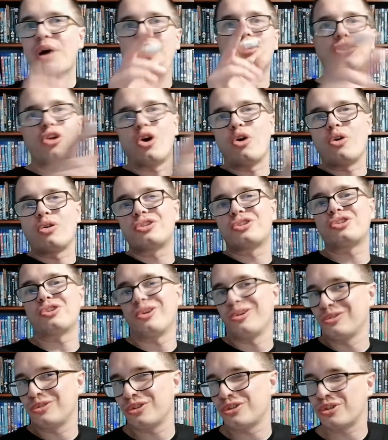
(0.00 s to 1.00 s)
where Dog
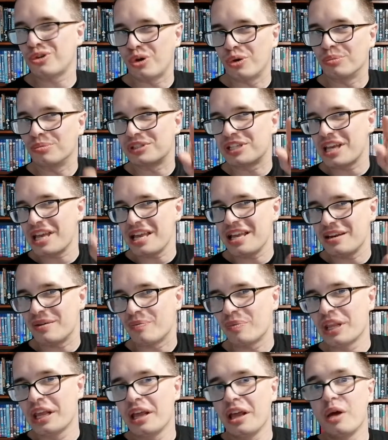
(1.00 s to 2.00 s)
Soldiers comes
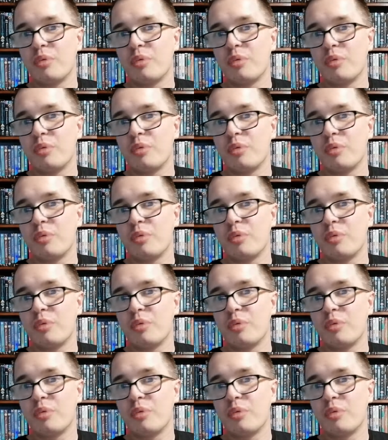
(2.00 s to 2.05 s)
in,